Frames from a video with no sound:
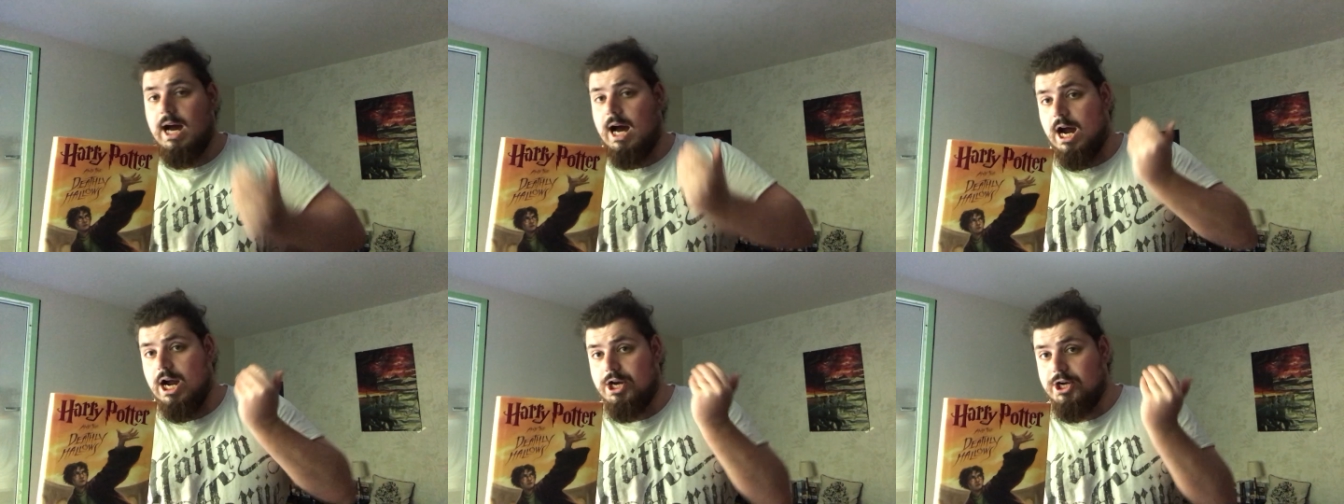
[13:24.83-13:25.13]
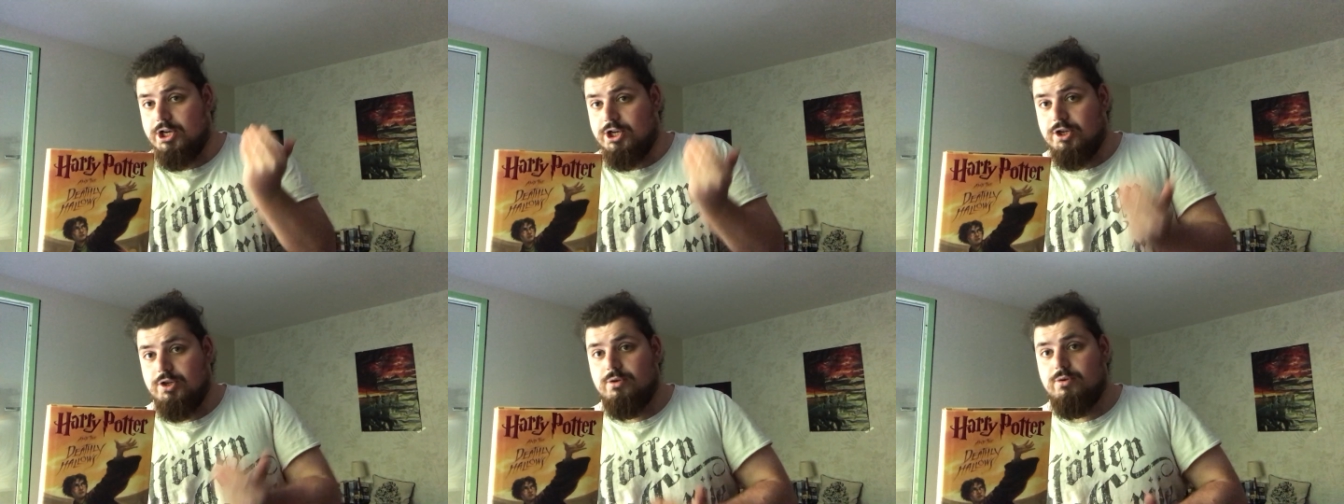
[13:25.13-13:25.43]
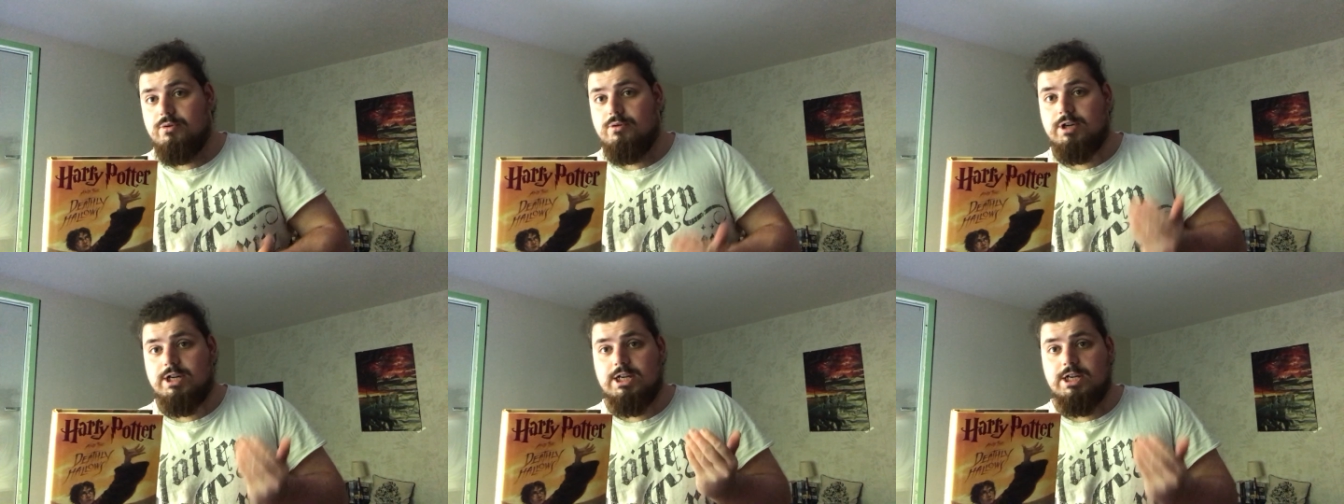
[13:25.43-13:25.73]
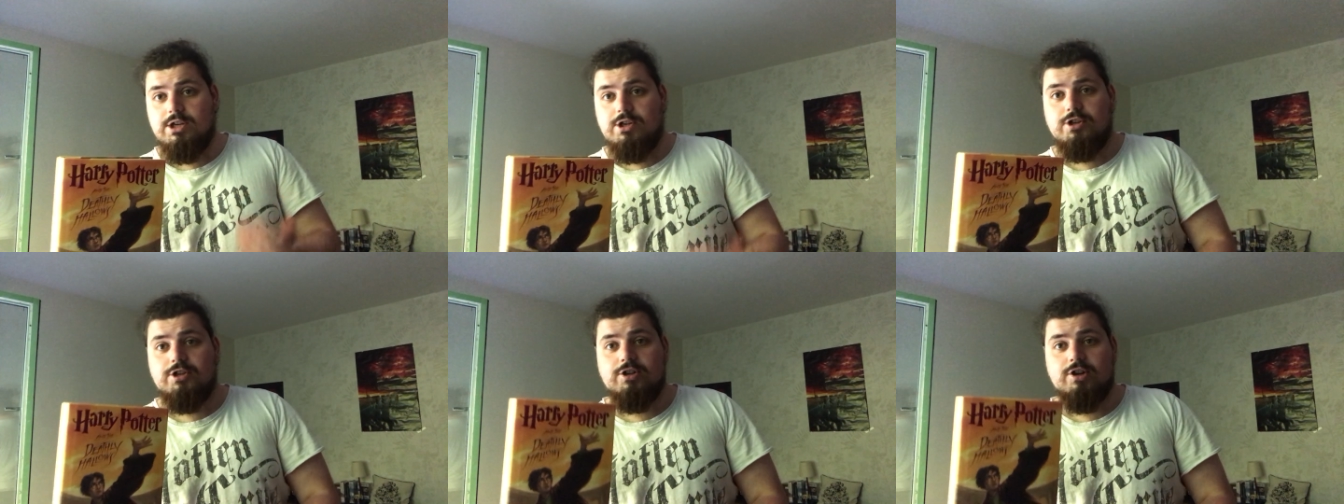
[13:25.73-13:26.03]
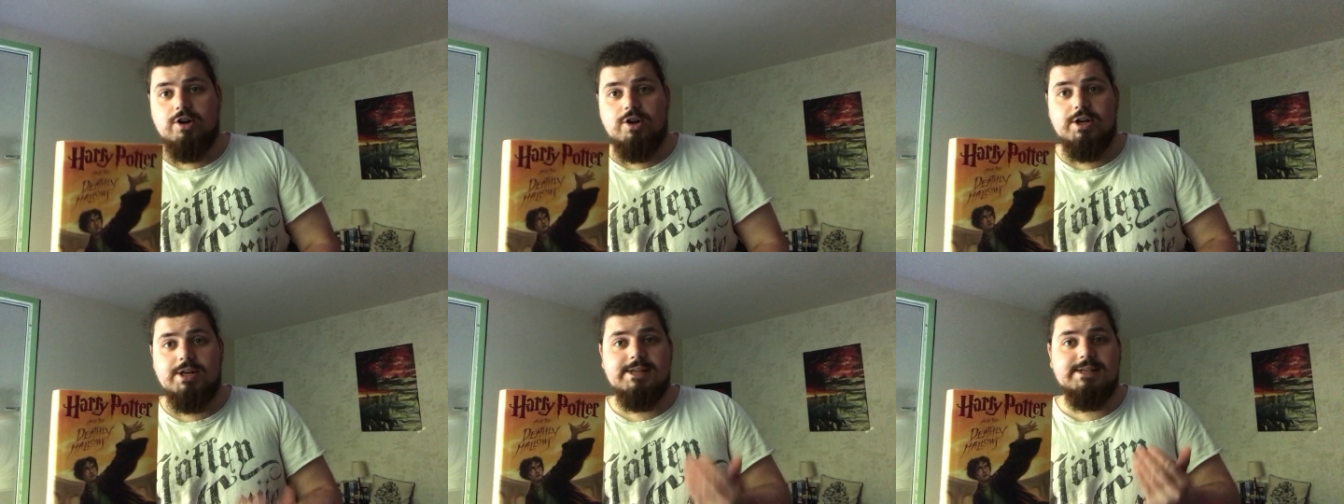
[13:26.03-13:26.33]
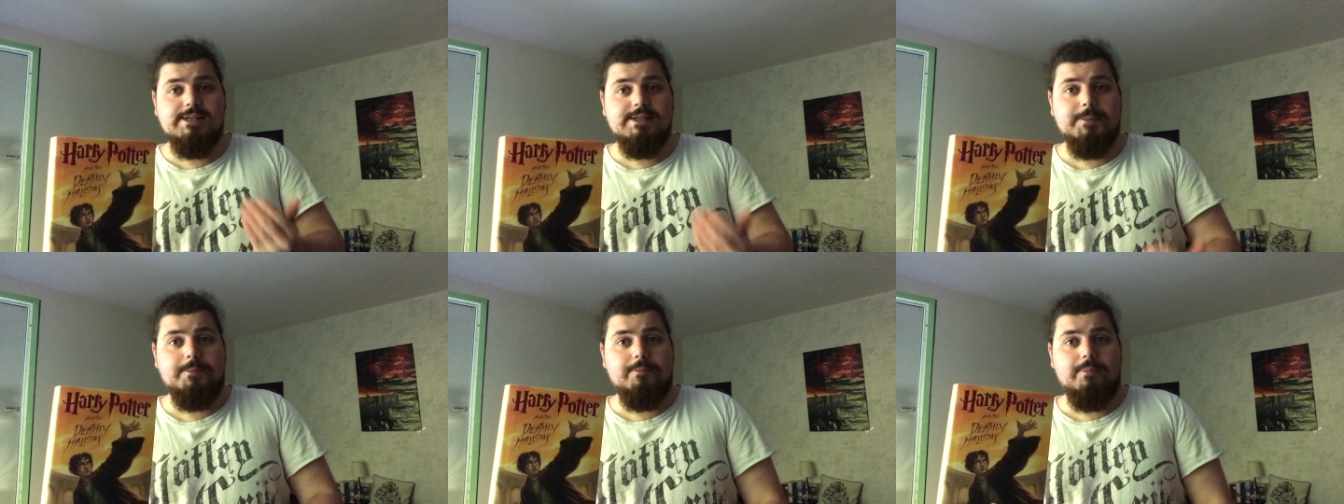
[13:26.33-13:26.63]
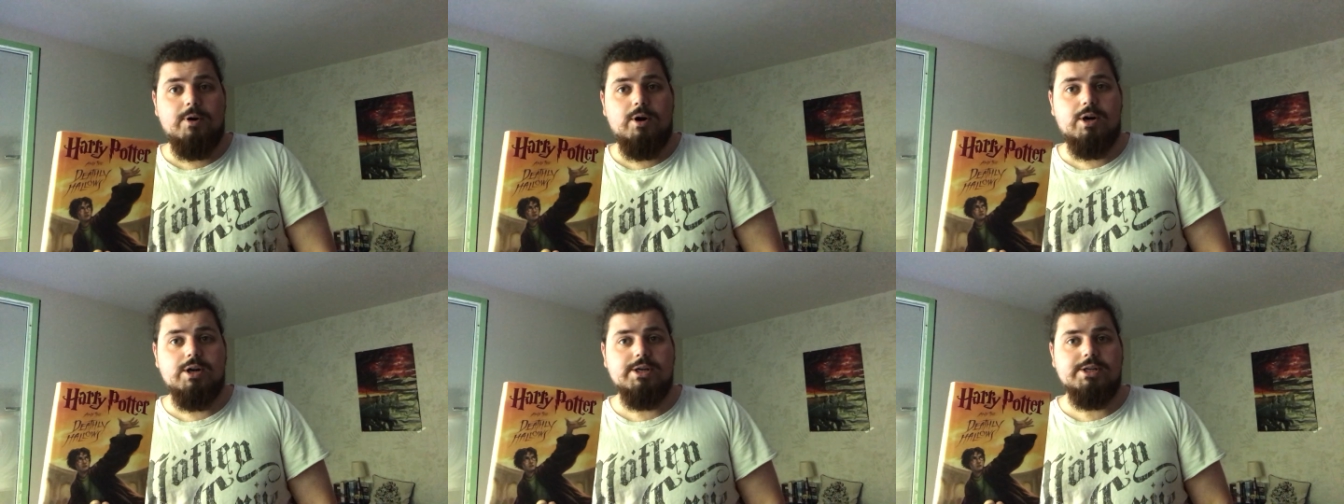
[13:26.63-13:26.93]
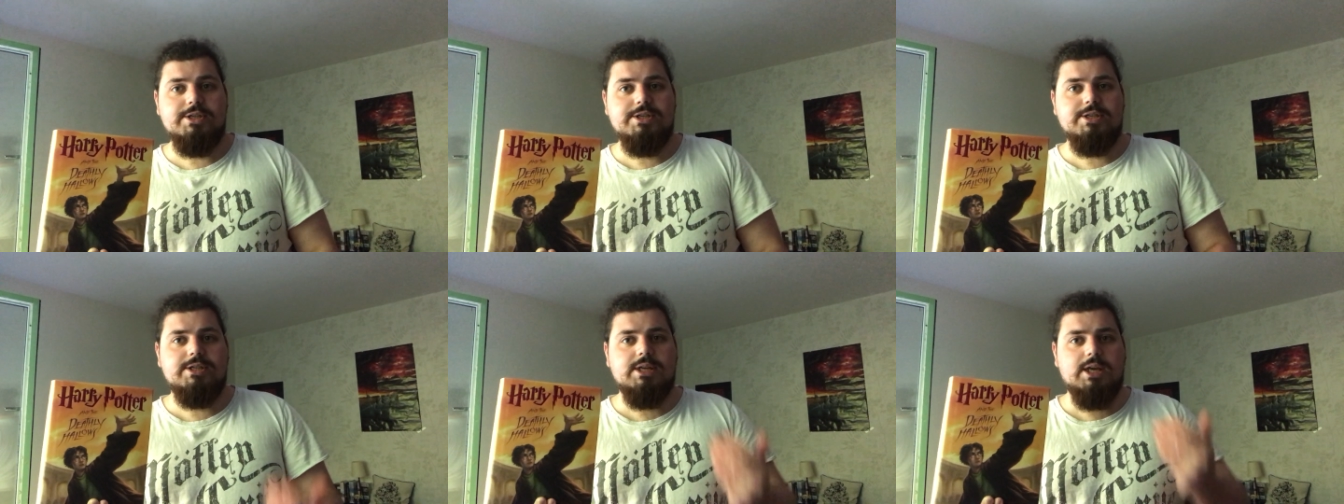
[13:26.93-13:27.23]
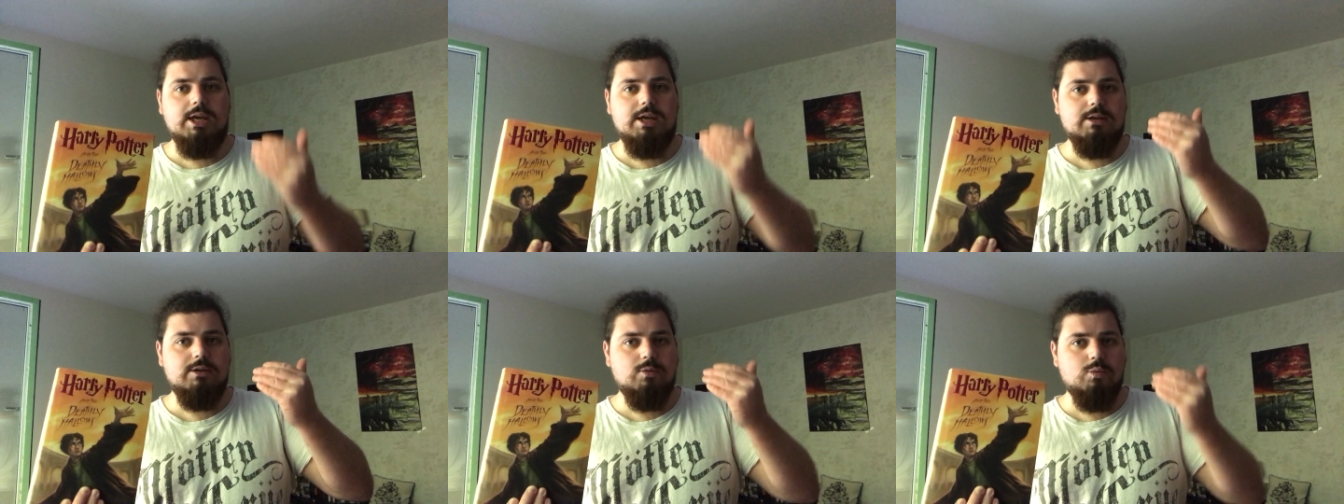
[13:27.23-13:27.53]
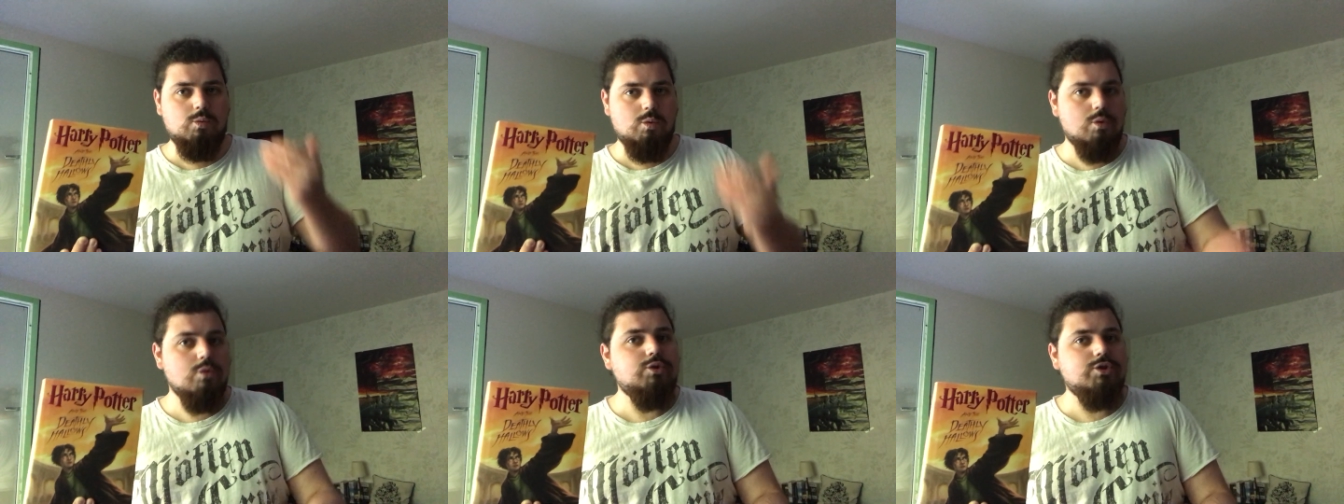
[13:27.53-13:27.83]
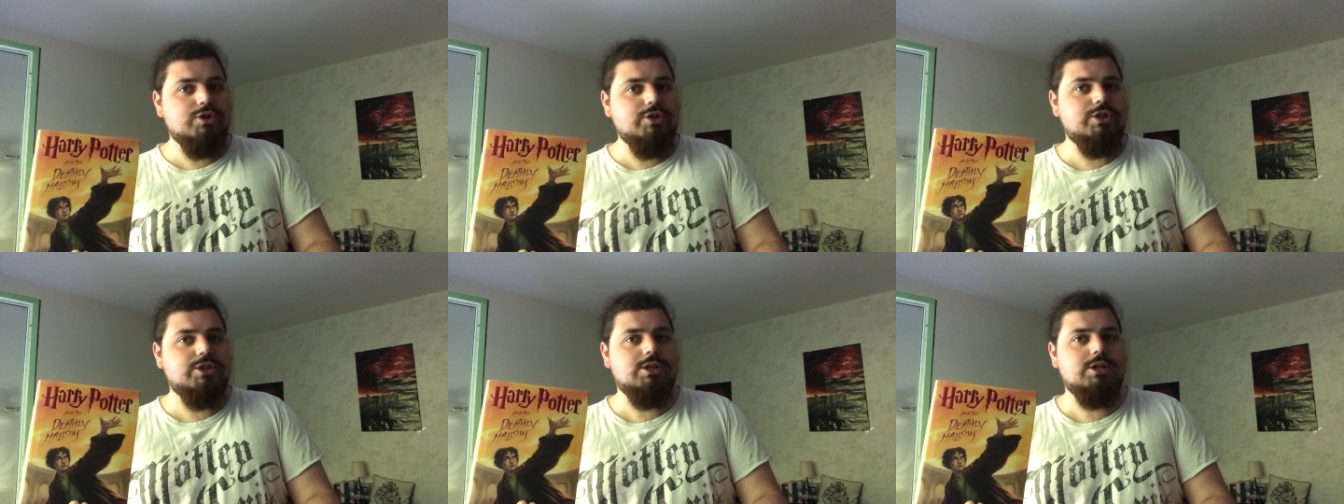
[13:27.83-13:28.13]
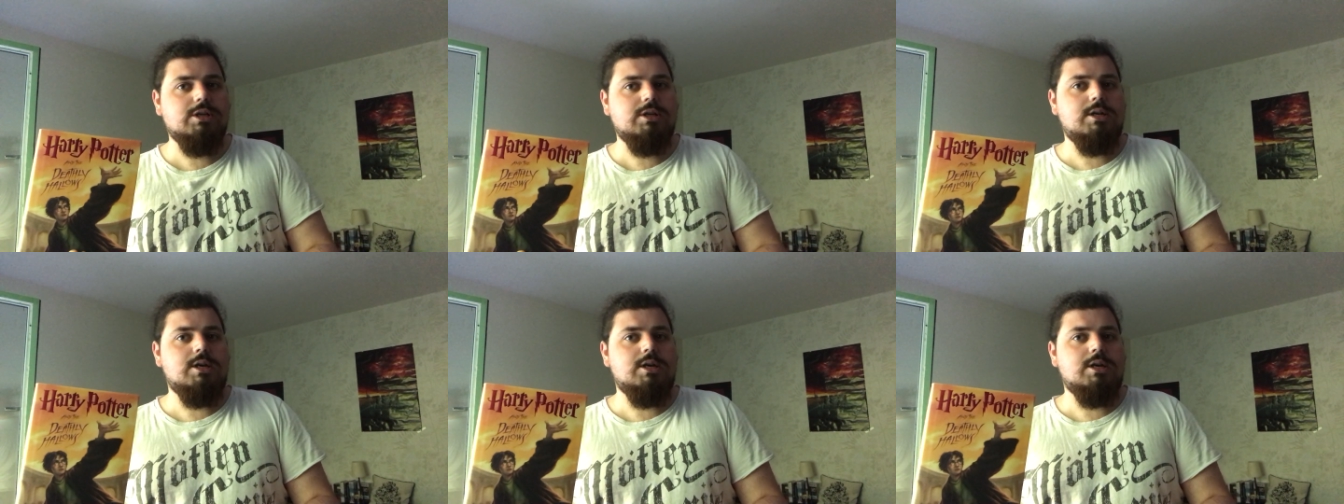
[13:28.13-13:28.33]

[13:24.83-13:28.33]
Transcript: I do enjoy the parts in the woods